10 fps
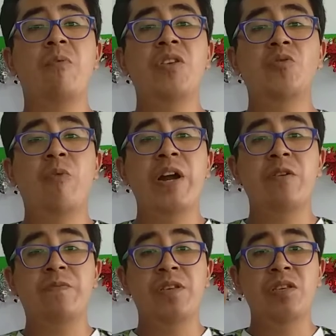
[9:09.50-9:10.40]
which one
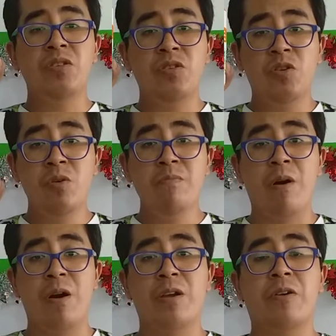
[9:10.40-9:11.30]
of these two
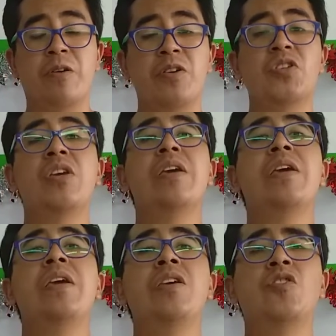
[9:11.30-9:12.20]
markers
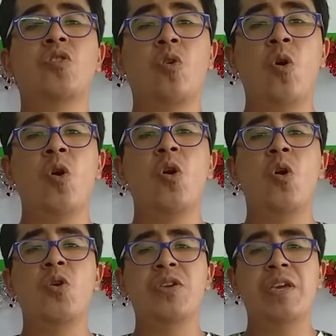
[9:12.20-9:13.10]
is
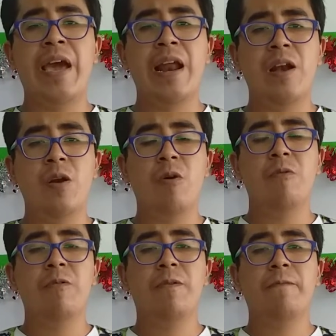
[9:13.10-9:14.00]
color
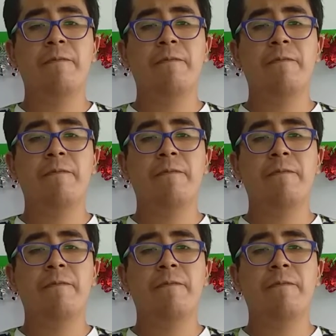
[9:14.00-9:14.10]
yellow?